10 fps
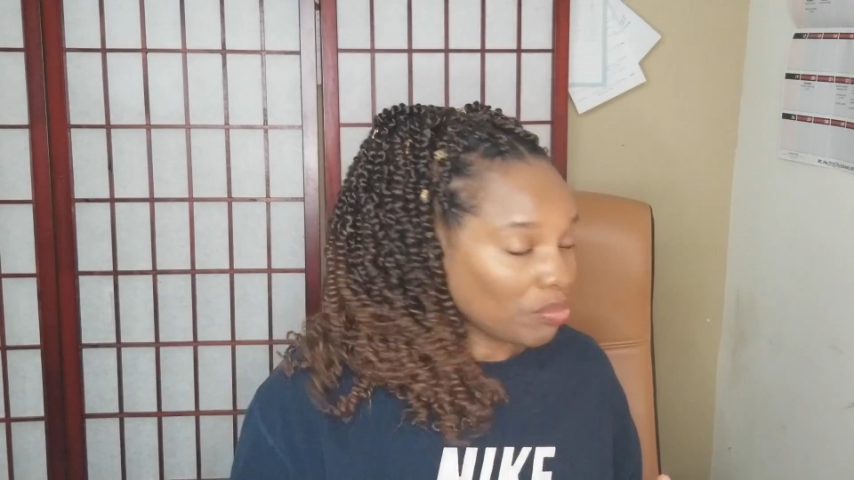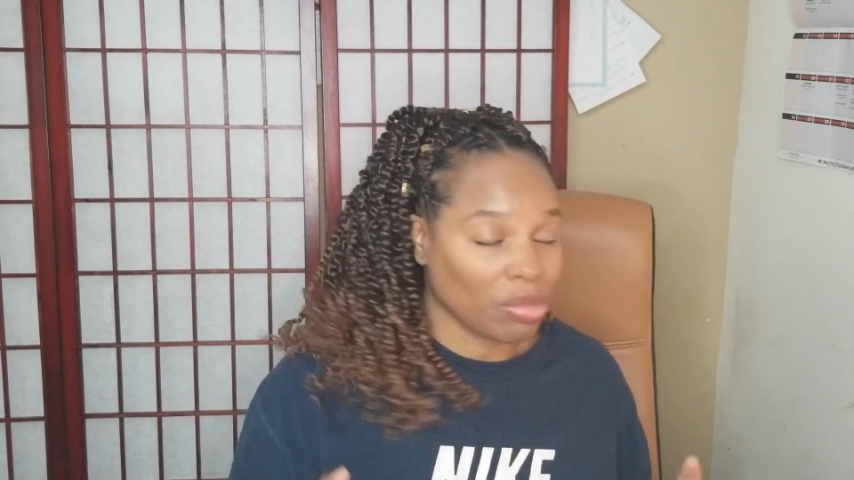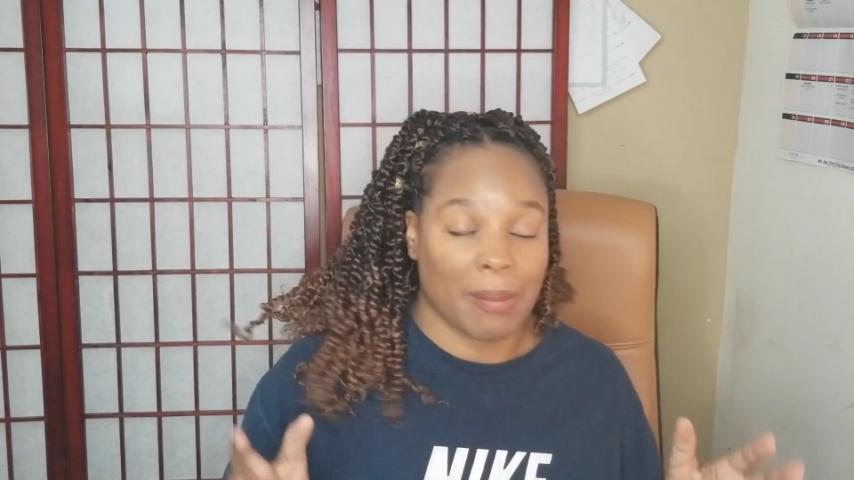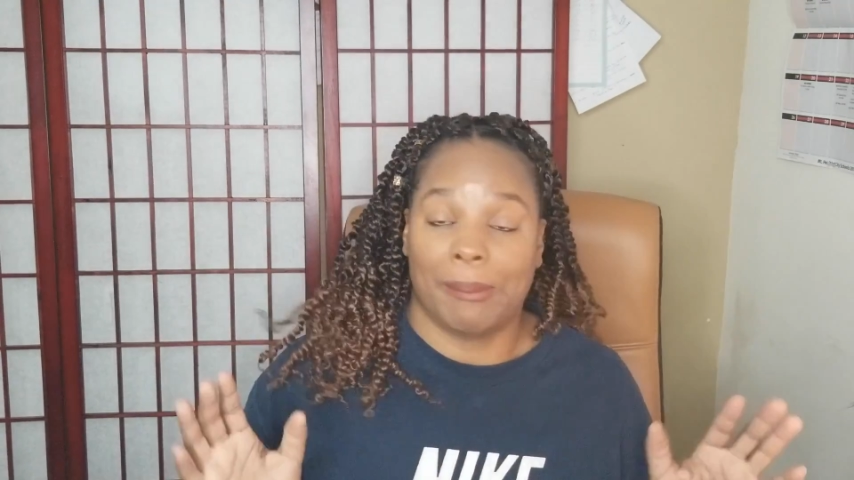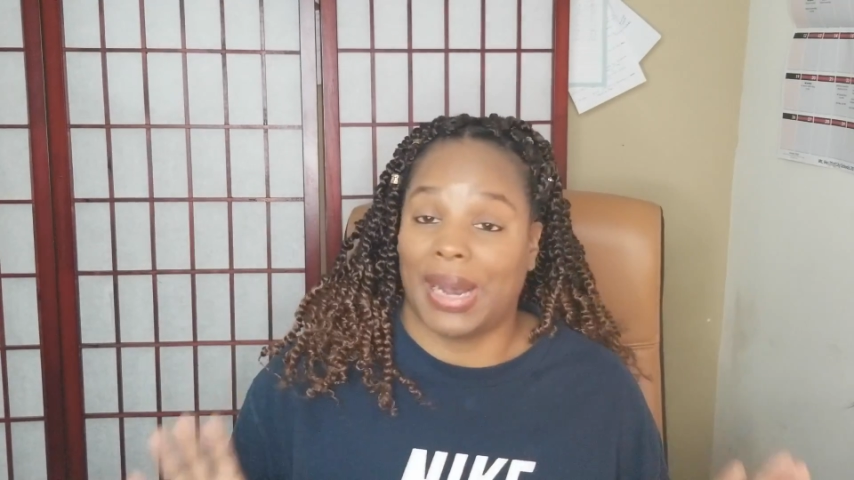
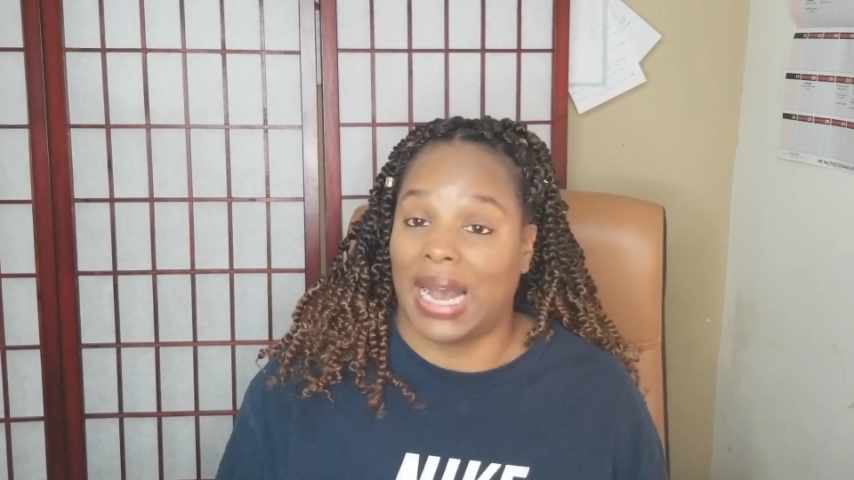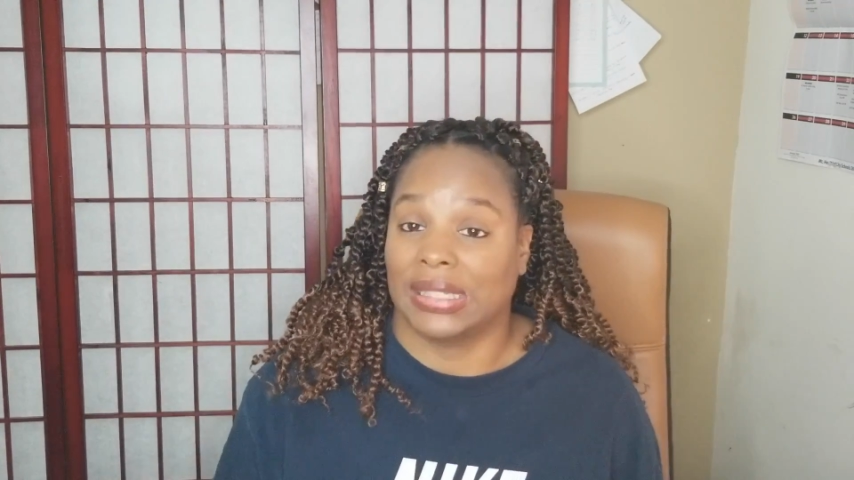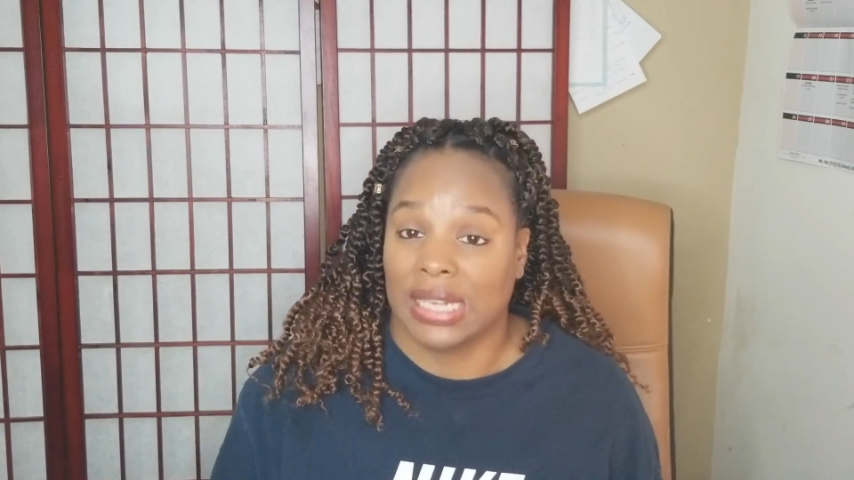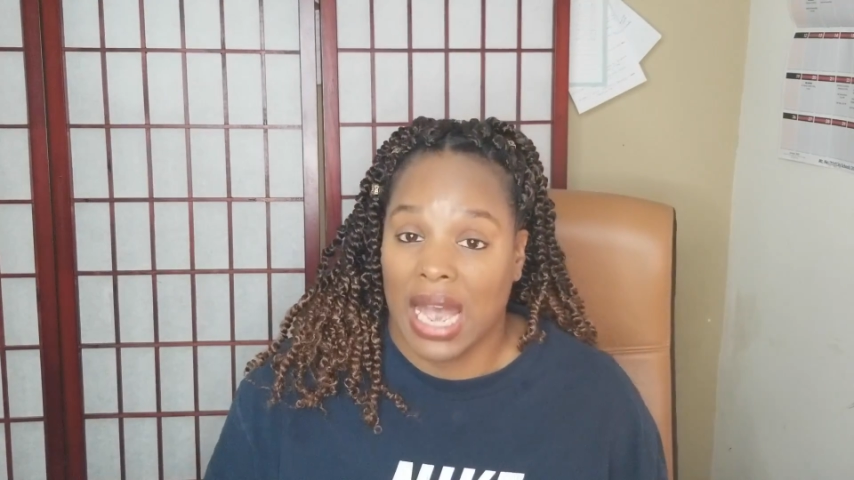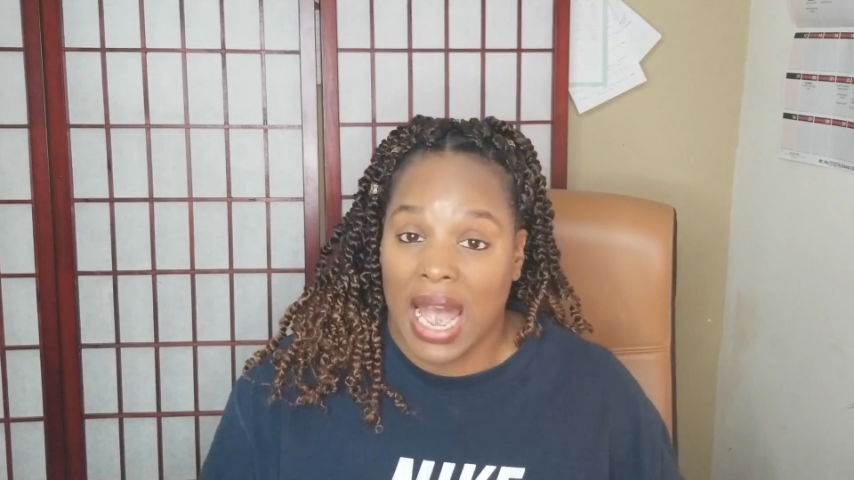But
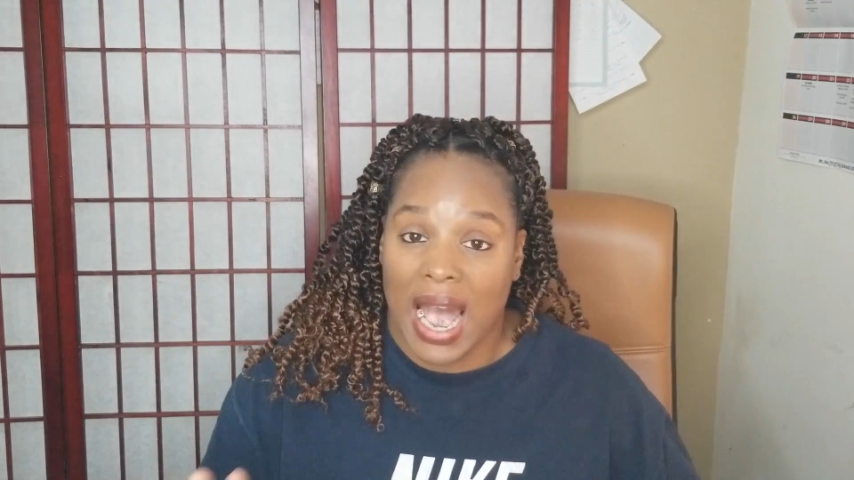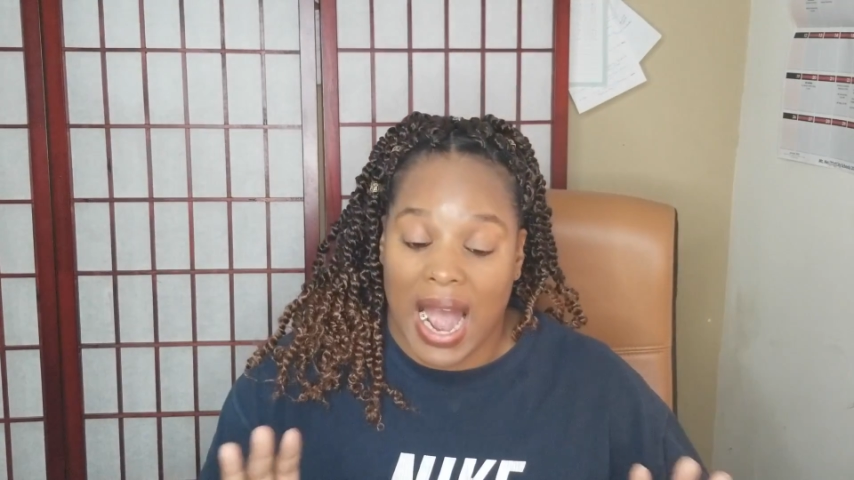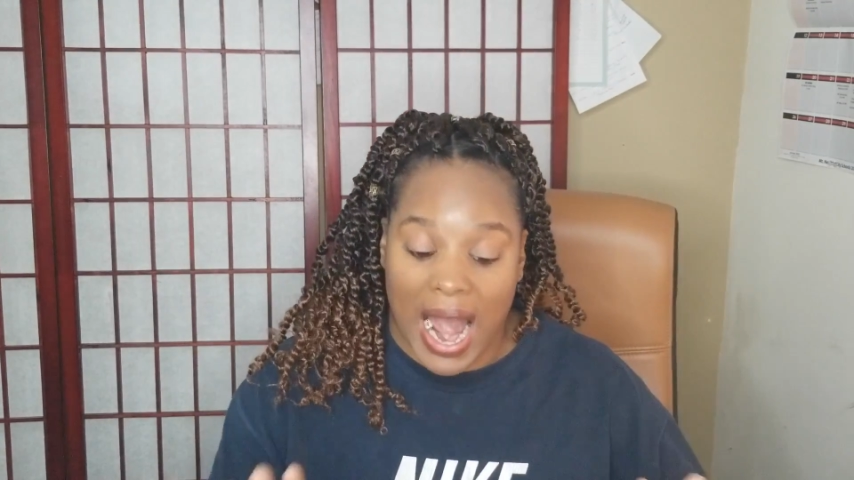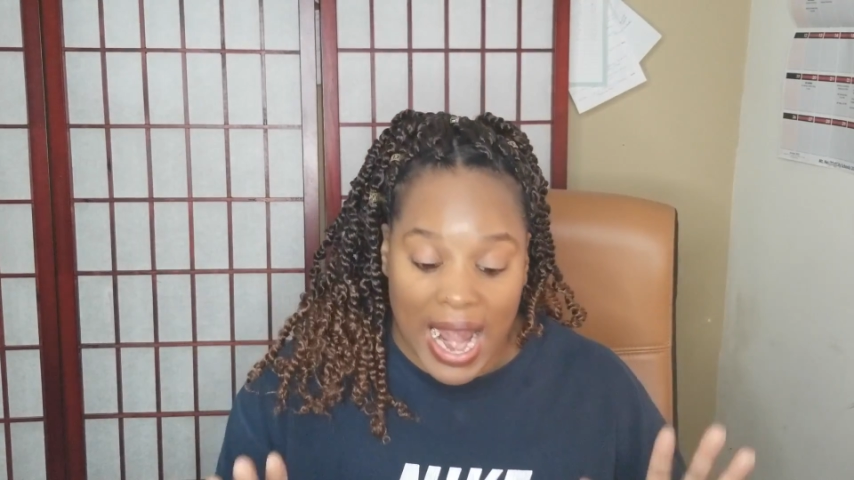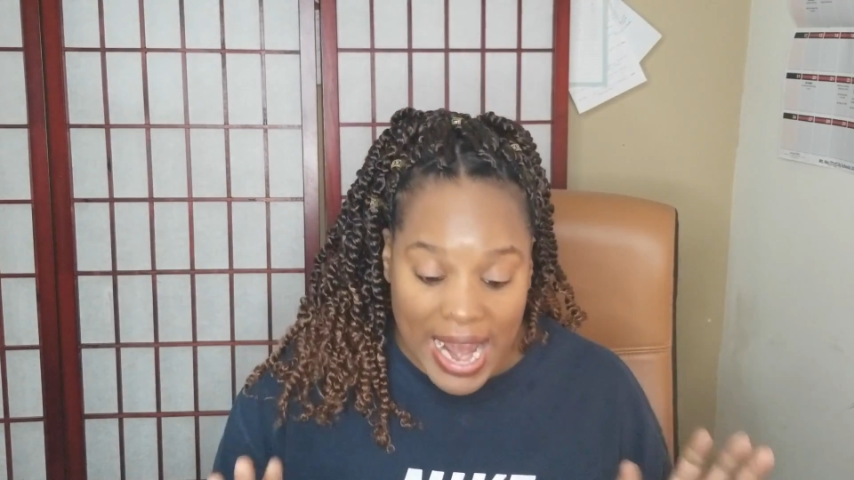I